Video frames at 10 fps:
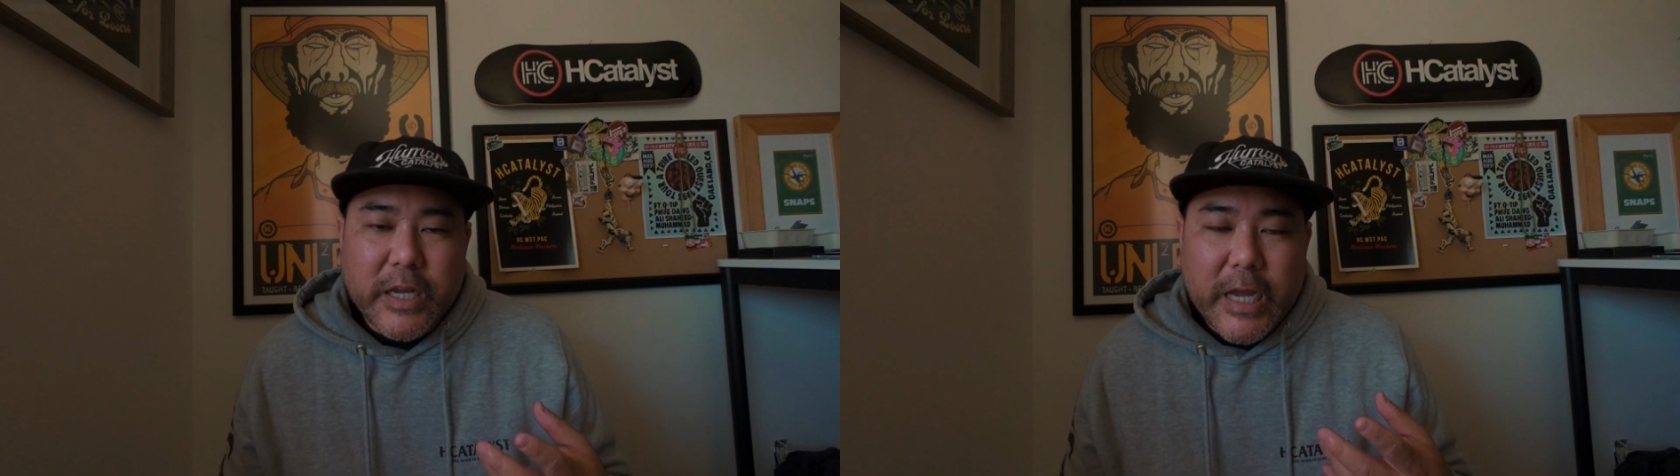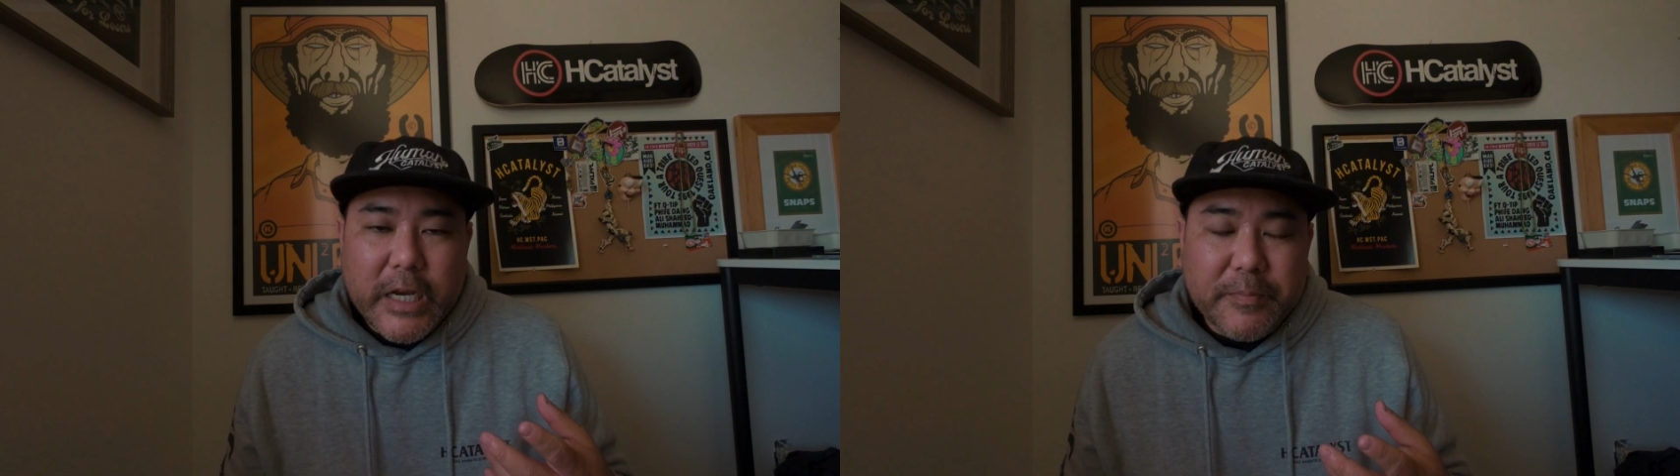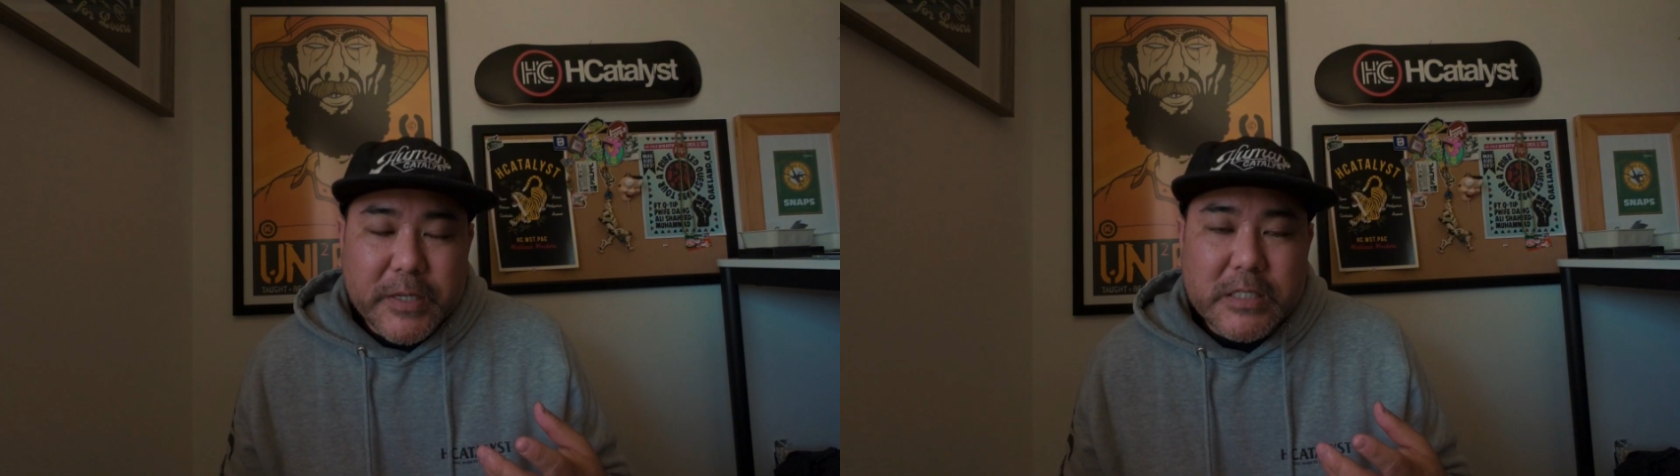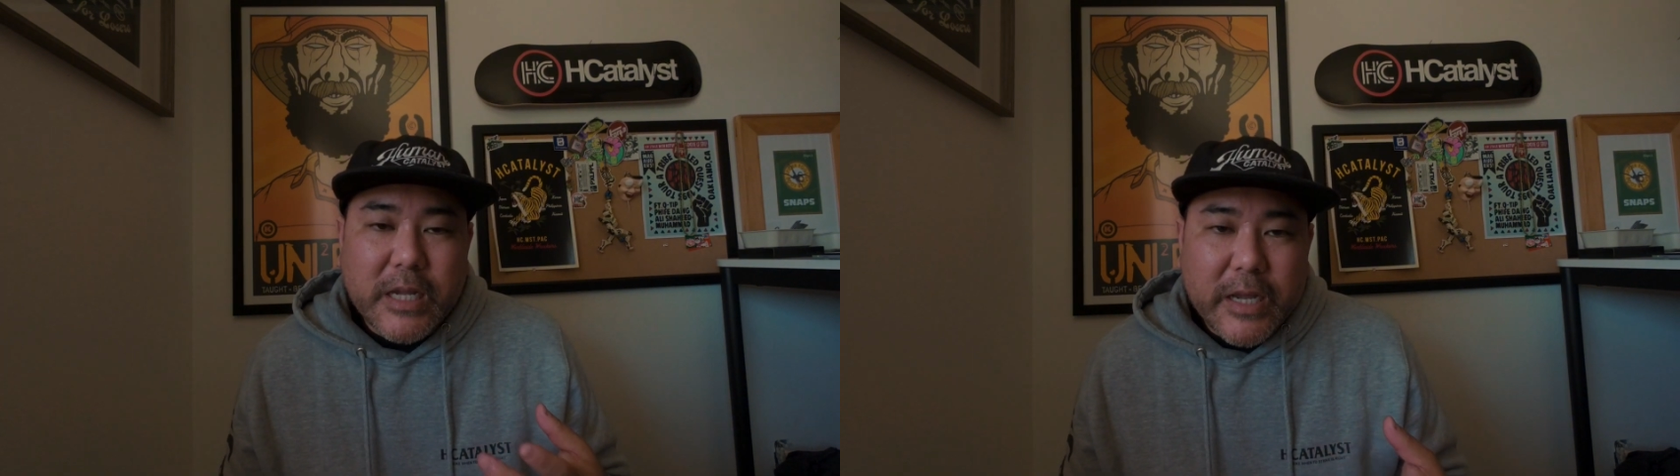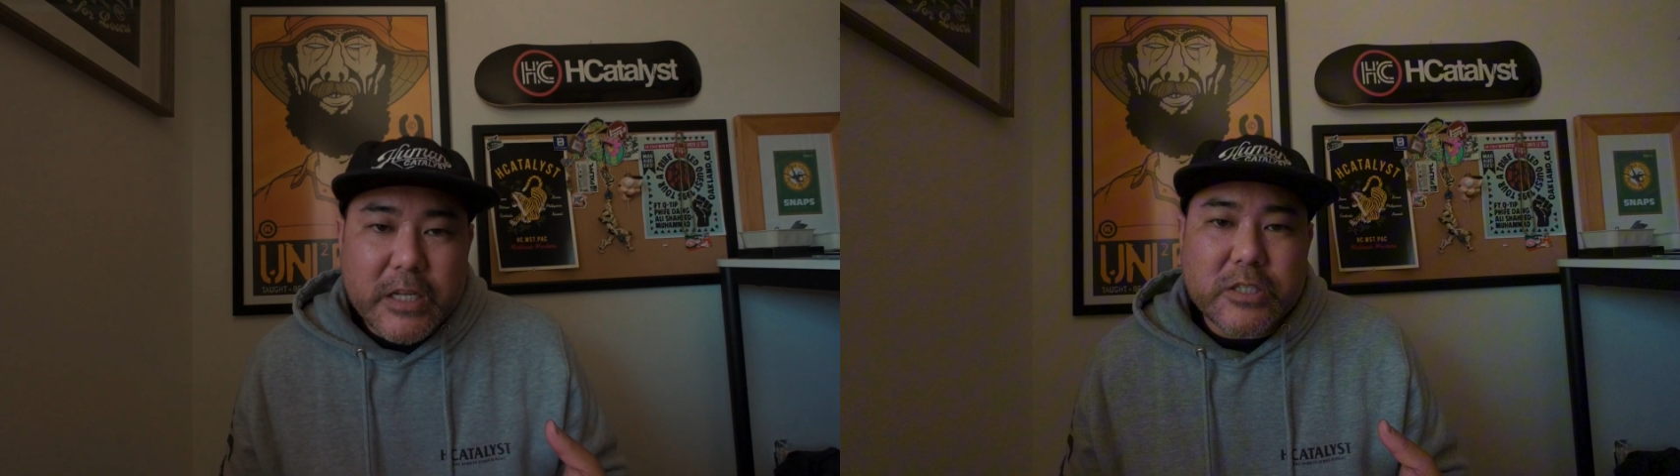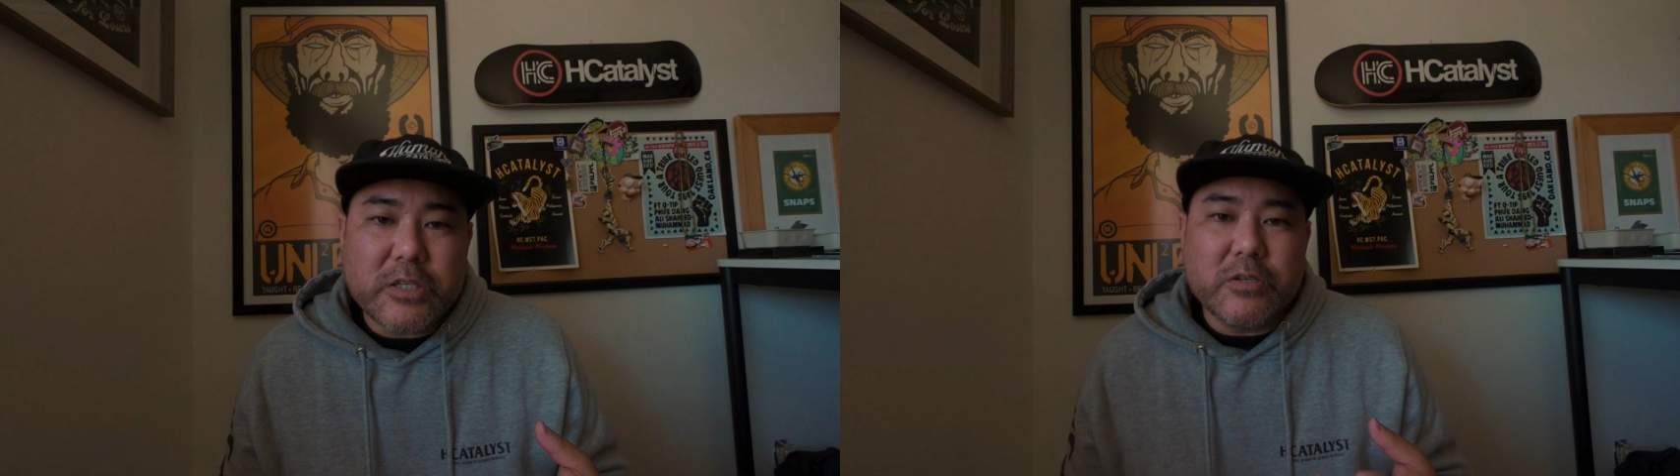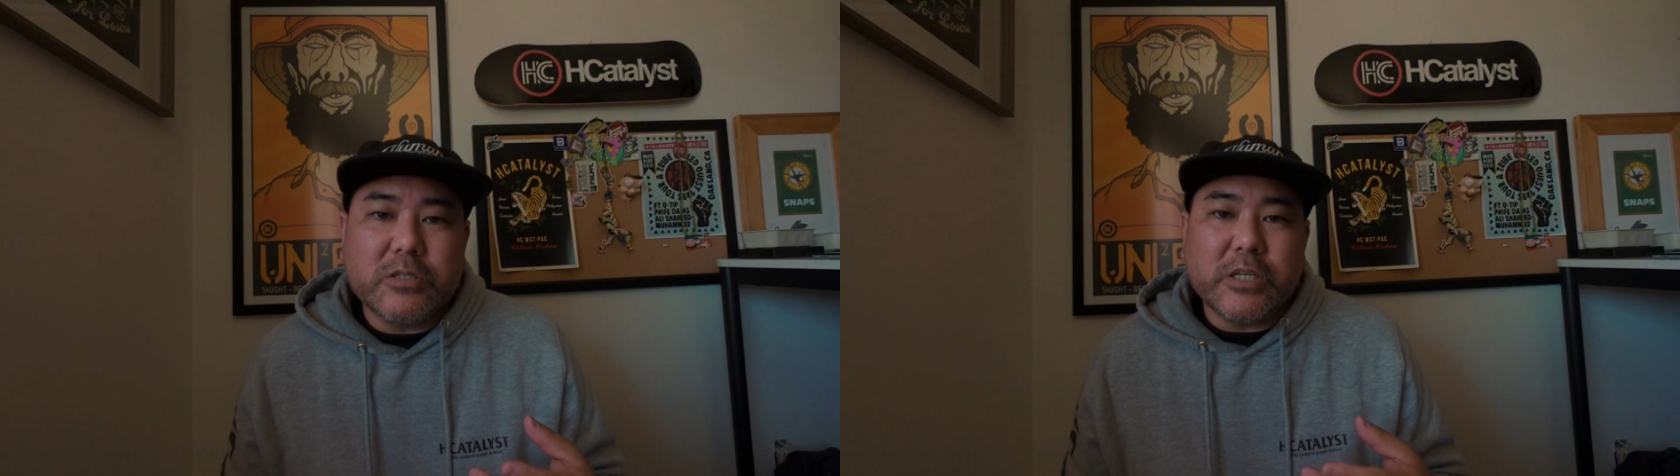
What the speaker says: And I'm excited to use